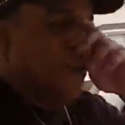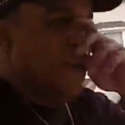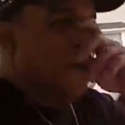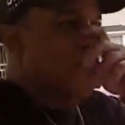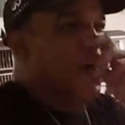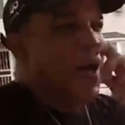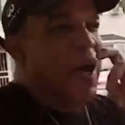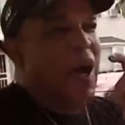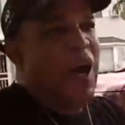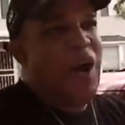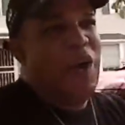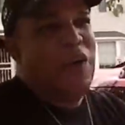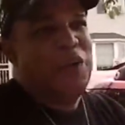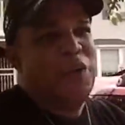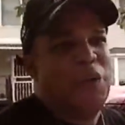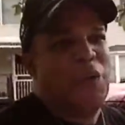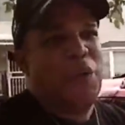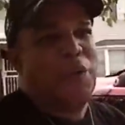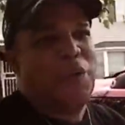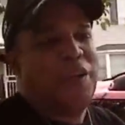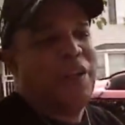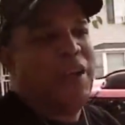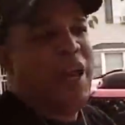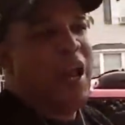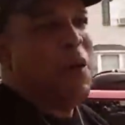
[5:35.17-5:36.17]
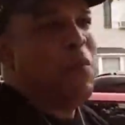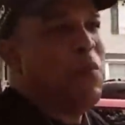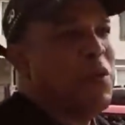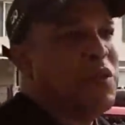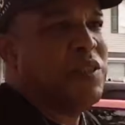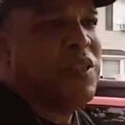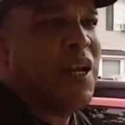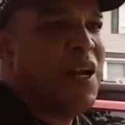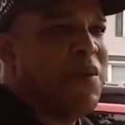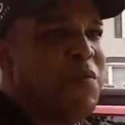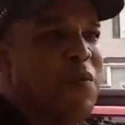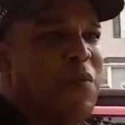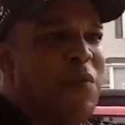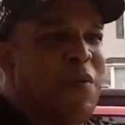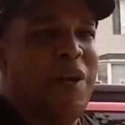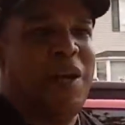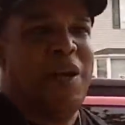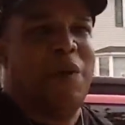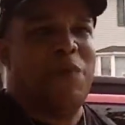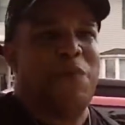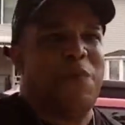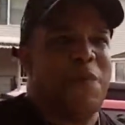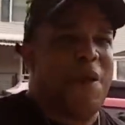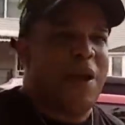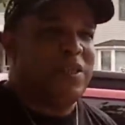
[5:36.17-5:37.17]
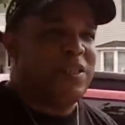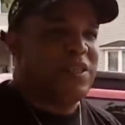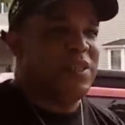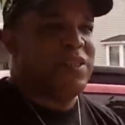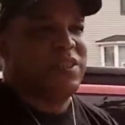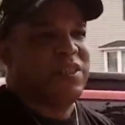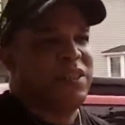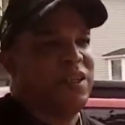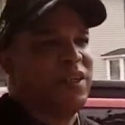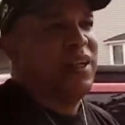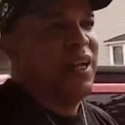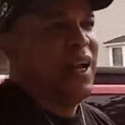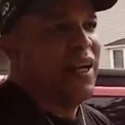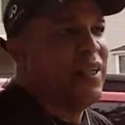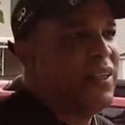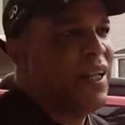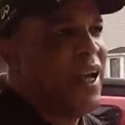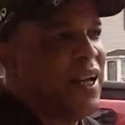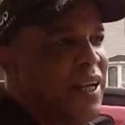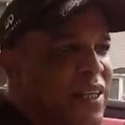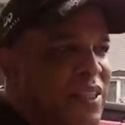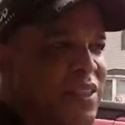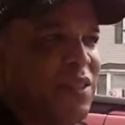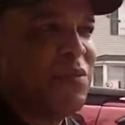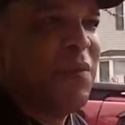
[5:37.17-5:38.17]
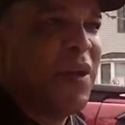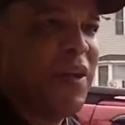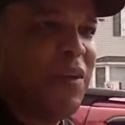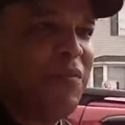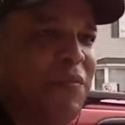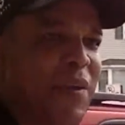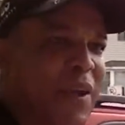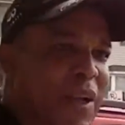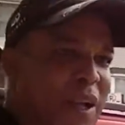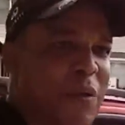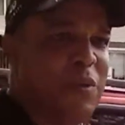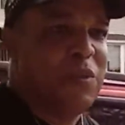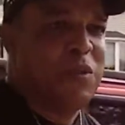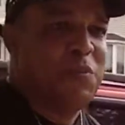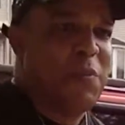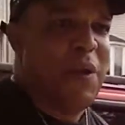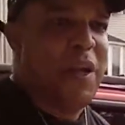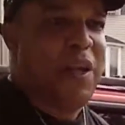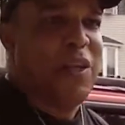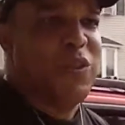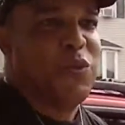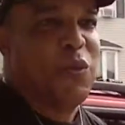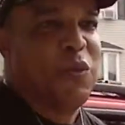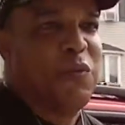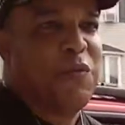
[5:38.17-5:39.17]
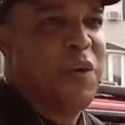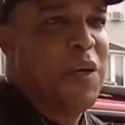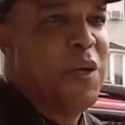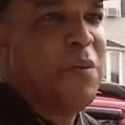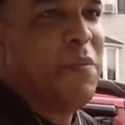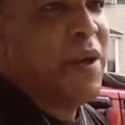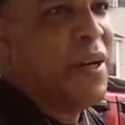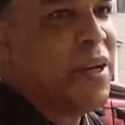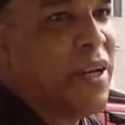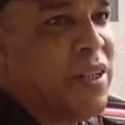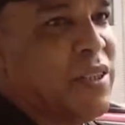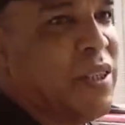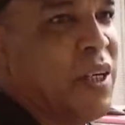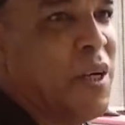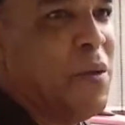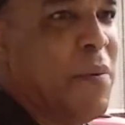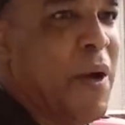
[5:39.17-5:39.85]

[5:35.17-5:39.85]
Well, you know, the name was never really registered like that. As a matter of fact, I was speaking to a friend of mine yesterday